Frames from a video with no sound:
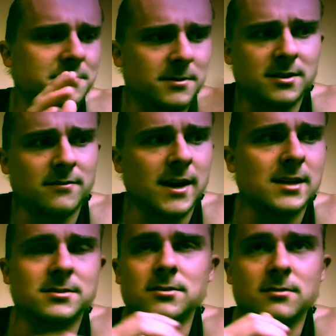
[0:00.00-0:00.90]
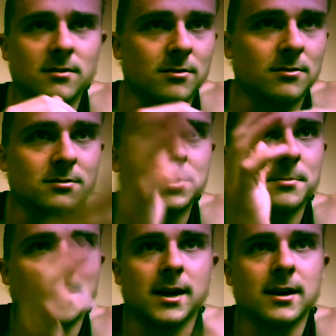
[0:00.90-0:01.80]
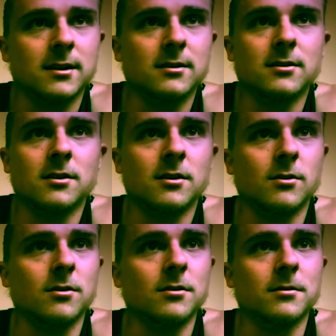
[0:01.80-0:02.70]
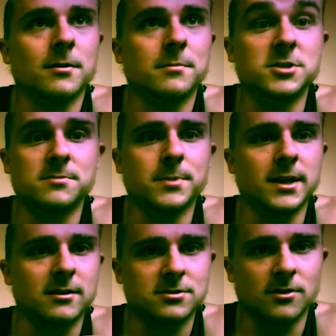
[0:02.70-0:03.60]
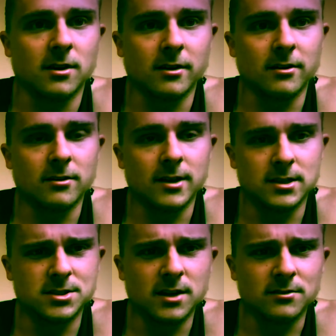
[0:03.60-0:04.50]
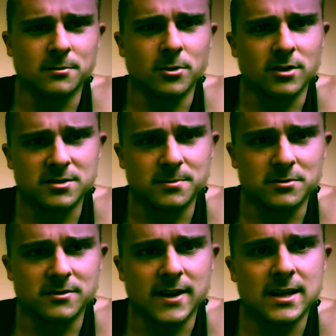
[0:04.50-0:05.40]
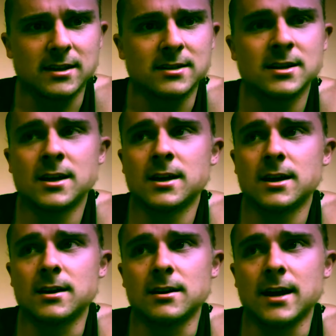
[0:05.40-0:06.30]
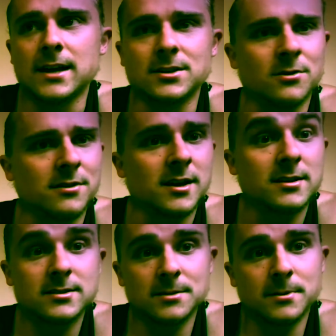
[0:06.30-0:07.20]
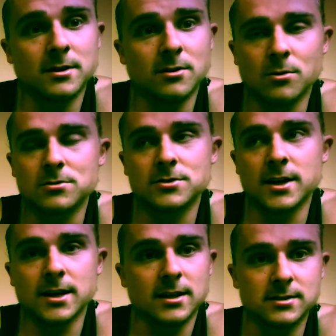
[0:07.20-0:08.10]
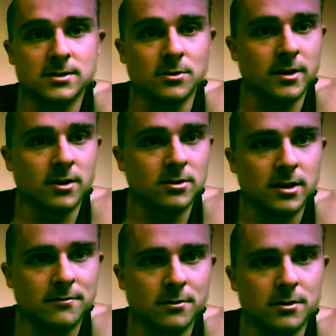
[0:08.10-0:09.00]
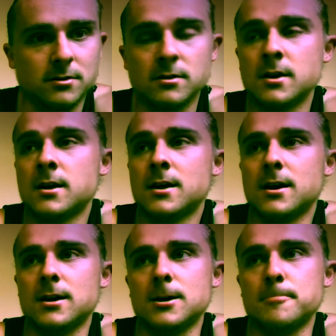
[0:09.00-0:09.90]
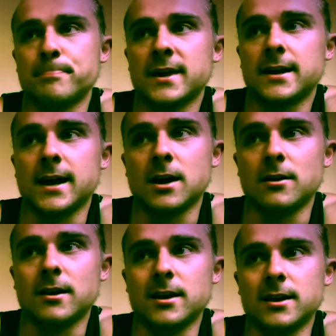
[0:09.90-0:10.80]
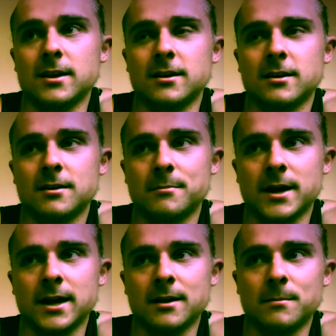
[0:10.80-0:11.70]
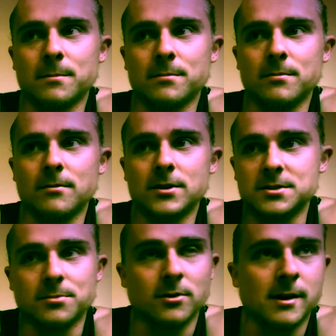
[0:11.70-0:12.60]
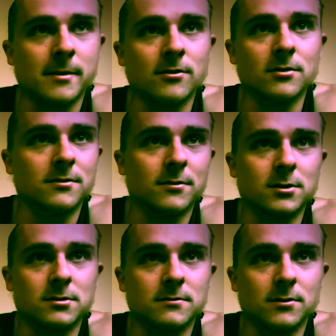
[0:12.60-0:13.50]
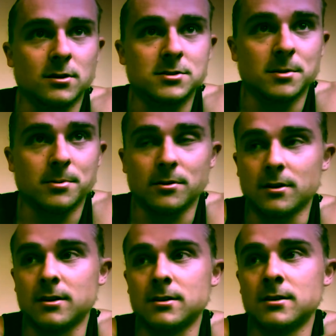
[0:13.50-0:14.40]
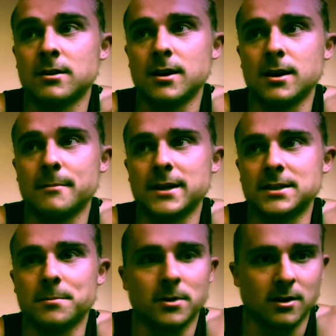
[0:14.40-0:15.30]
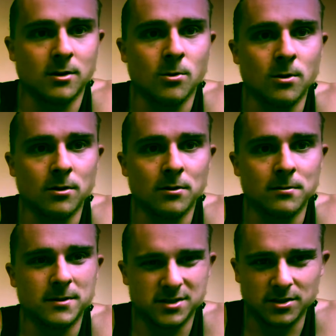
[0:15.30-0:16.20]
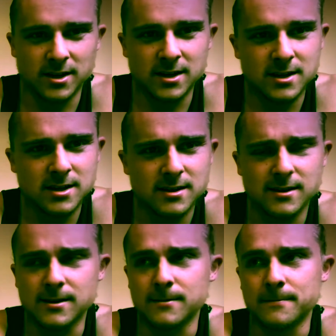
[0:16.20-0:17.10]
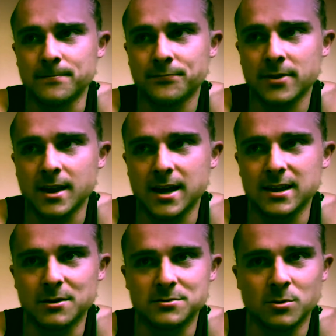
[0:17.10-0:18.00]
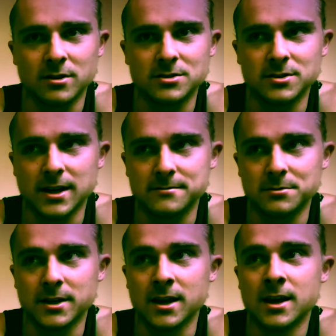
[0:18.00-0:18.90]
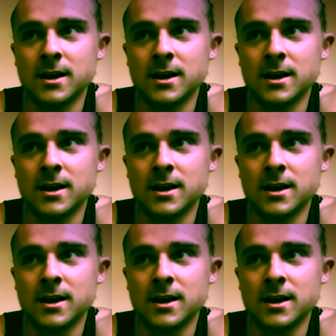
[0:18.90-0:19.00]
sprinting faster or jumping higher or just being stronger in general, more explosive athlete, I don't think the typical core training is doing a whole lot for you. Now, in my recent program, I wrote the vertical jump protocol. I did put a core circuit. I think it was 1 or 2 times a week.